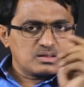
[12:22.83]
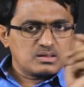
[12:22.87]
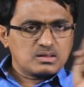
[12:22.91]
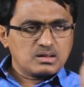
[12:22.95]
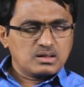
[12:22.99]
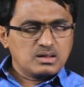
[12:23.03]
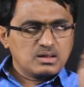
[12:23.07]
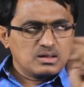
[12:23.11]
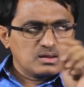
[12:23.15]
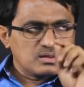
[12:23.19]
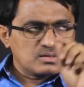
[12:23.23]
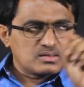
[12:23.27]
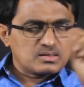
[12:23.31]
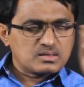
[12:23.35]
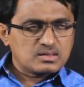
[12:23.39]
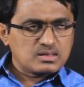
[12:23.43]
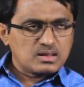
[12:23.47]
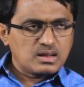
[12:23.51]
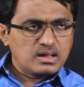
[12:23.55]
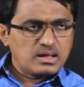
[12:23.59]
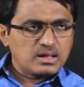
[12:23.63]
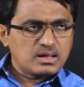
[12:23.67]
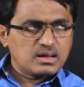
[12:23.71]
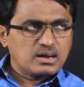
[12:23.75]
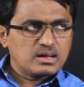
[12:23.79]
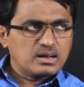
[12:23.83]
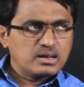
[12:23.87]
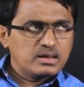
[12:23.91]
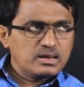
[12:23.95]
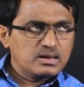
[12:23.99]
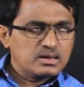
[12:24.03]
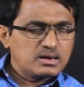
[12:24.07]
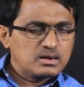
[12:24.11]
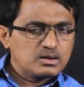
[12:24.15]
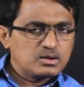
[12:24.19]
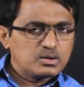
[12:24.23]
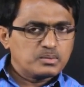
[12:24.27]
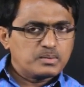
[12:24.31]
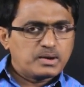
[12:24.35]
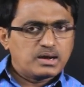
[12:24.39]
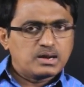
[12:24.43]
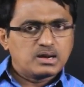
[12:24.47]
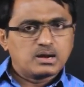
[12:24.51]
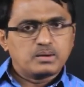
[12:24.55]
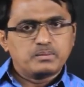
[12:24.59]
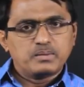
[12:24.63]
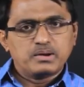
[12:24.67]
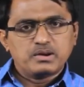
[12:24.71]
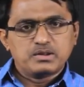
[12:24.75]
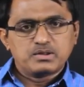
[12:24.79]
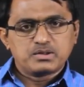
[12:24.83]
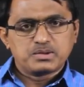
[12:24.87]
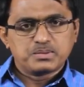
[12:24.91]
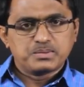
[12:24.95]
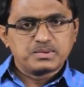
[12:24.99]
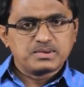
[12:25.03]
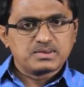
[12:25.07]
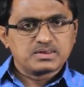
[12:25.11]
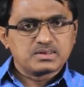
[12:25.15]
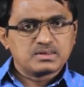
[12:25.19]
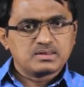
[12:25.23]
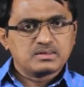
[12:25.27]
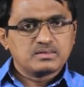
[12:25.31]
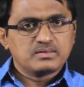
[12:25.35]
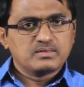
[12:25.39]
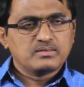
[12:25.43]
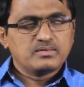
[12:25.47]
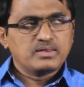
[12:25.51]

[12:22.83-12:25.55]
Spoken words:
looks like a nearer to binomial distribution,